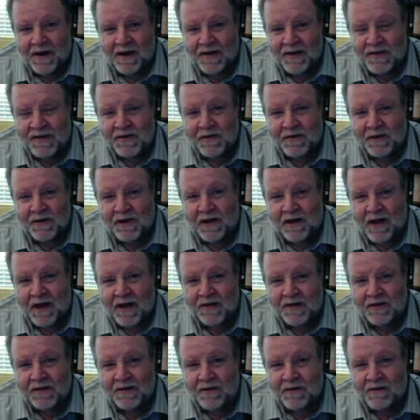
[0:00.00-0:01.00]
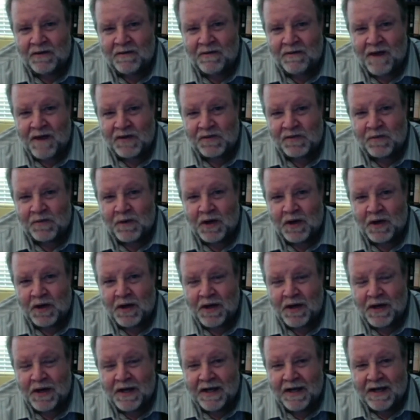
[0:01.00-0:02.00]
so inclined toward Facebook.
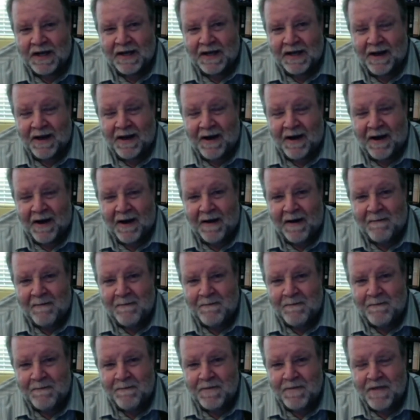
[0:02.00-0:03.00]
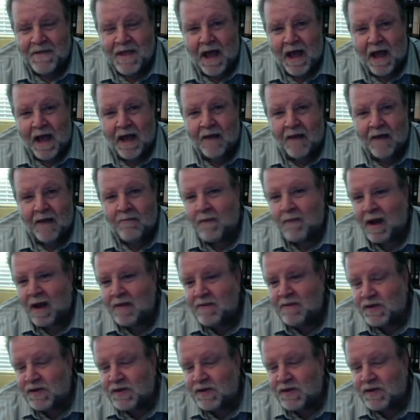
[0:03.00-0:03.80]
My